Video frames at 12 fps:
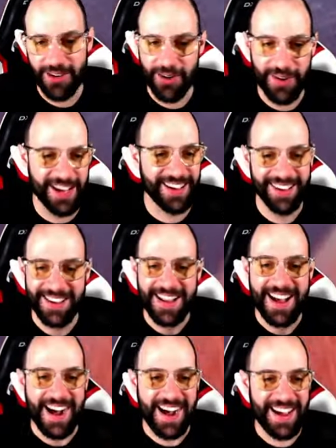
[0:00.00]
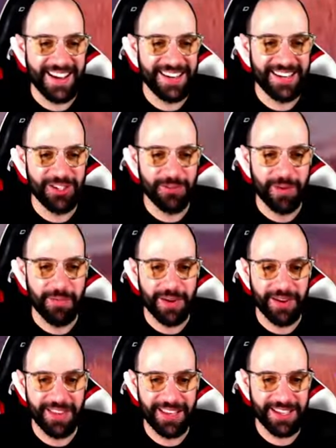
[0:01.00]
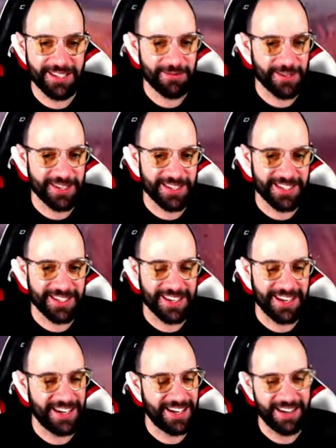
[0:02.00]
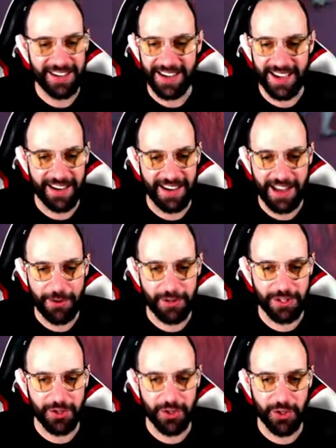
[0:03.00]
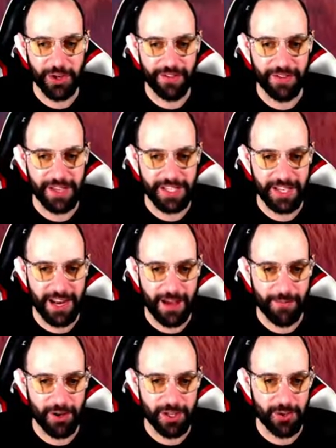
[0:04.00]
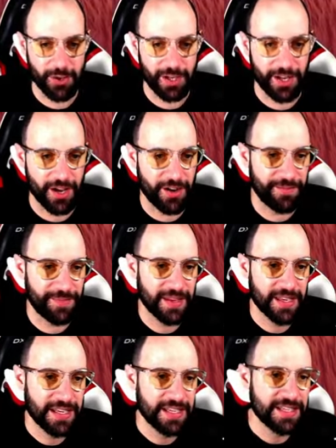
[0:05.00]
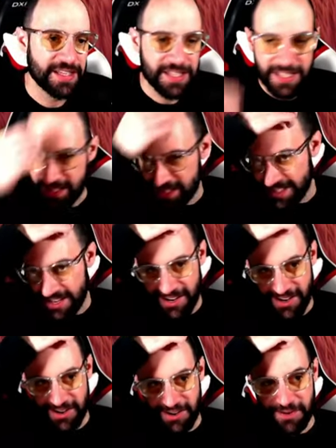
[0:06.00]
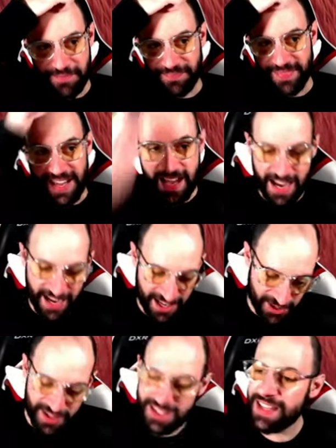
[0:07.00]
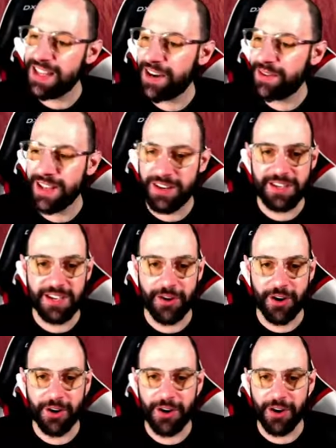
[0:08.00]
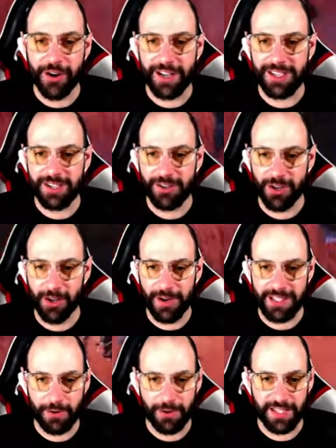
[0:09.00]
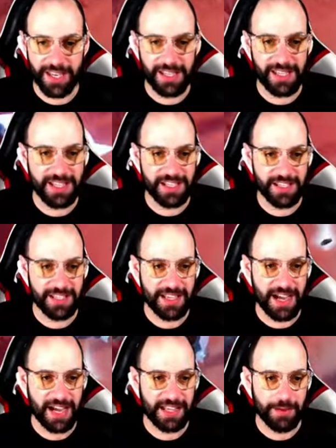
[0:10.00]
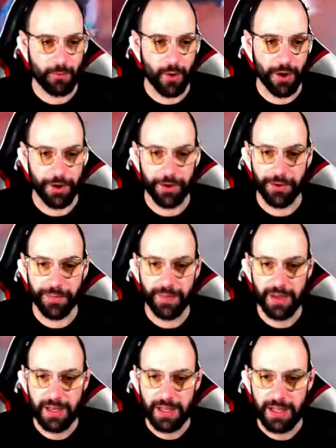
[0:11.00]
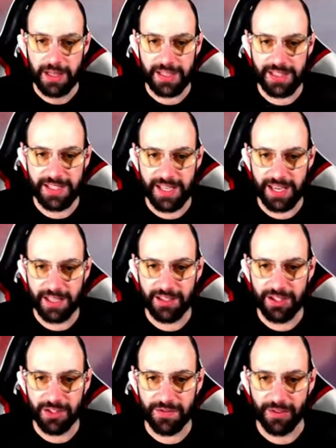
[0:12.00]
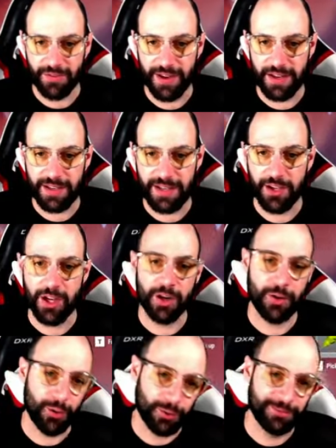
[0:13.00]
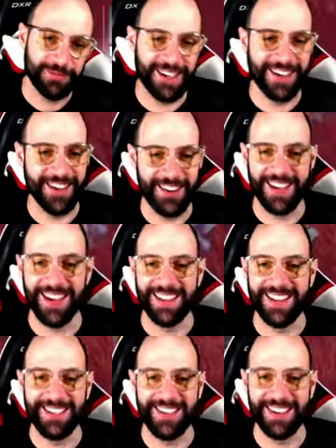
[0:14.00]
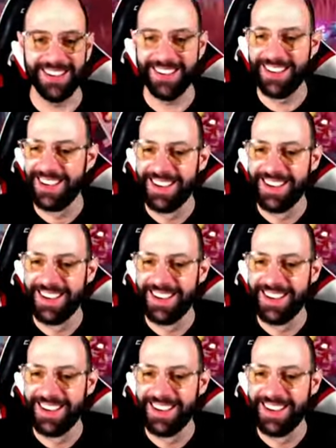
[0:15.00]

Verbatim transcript: know, I needed to prepare things because uh, I, I wasn't sure if the setup was good enough. So, ah, as you can see there, there is a raw orange color. As I was saying, this is a, a Time Warrior. Let's check it just for fun. Oh, okay, they take,